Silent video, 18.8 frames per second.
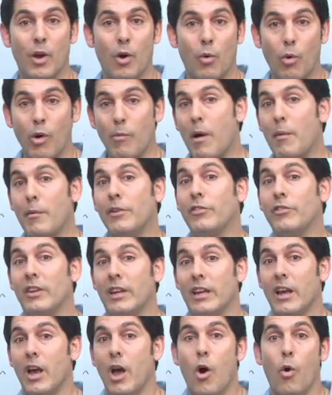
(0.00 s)
What might we
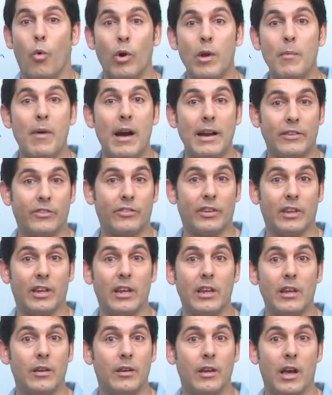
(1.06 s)
see? We might
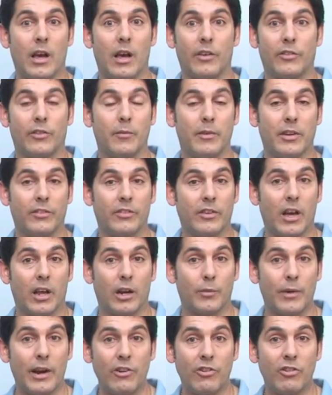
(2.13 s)
see some
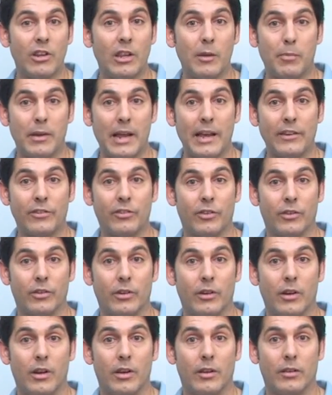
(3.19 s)
discoloration in the plaster.
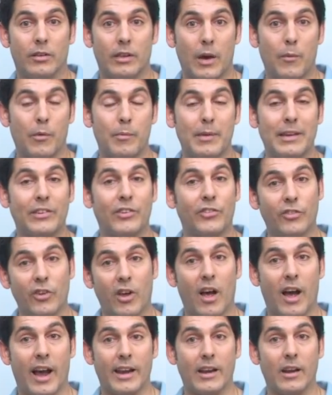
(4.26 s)
That would be a
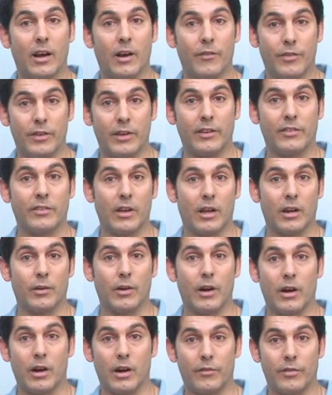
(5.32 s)
sign of
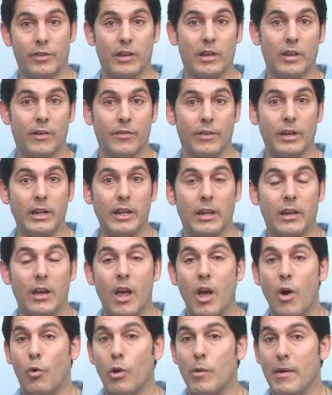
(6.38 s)
the of the leak.
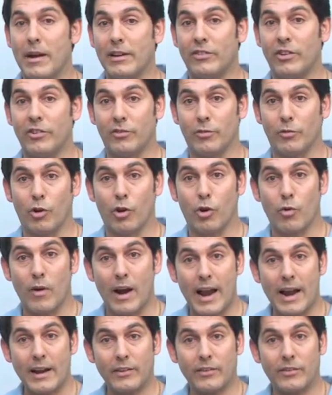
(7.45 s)
We might see some
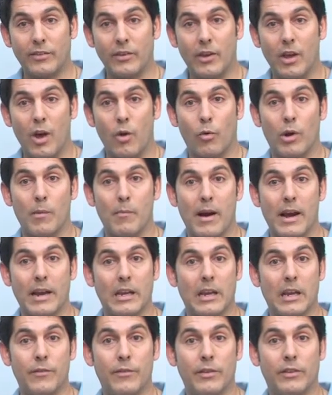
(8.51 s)
cracks. We might
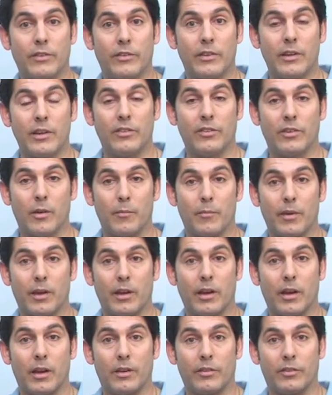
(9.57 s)
even see some
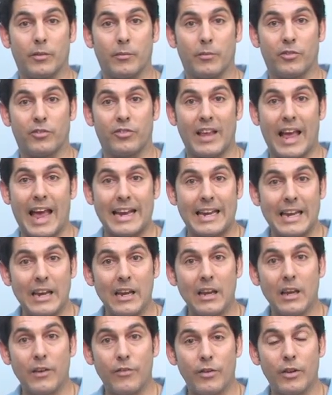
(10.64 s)

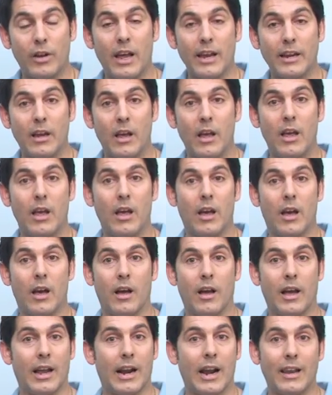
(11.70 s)
sagging, if you like.
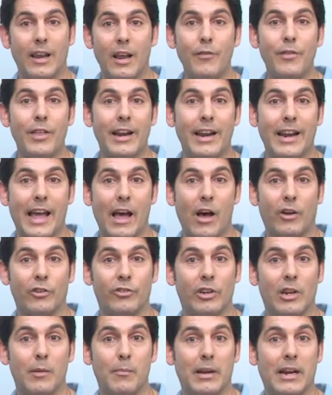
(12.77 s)
And I love that
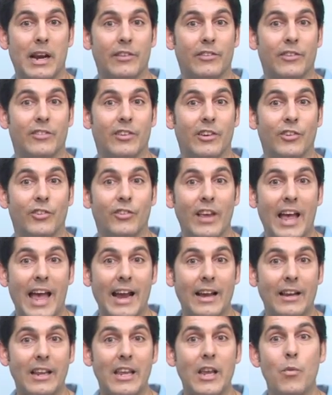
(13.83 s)
analogy because it's
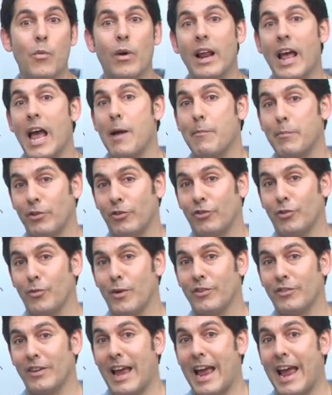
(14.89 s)
exactly what happens to
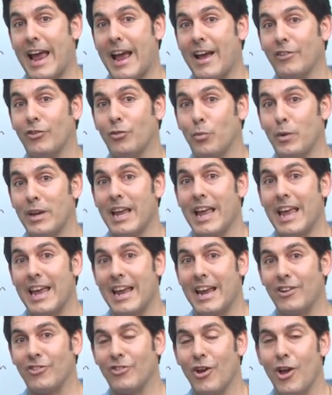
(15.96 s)
us as we
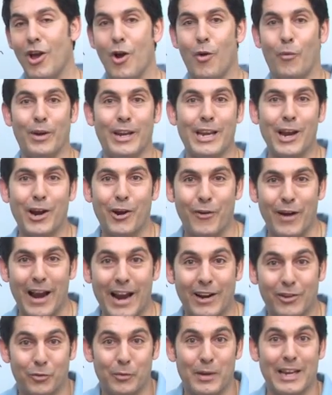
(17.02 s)
age. We get
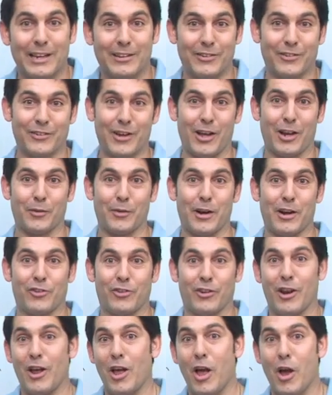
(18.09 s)
cracks, we get
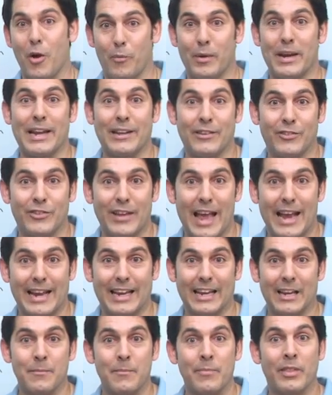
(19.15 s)
discoloration, we get
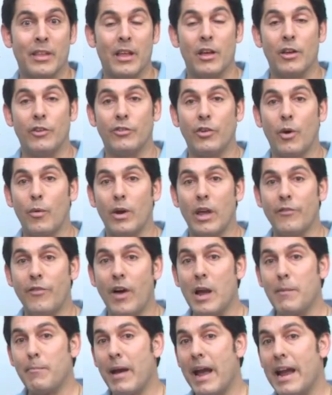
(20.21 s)
sagging. So if
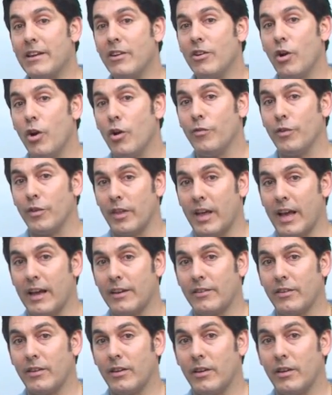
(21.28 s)
I painted over
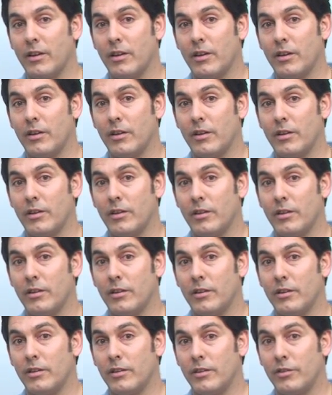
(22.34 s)
that
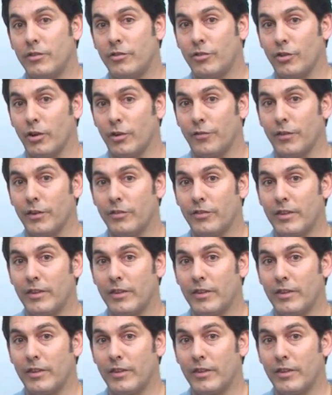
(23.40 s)
surface,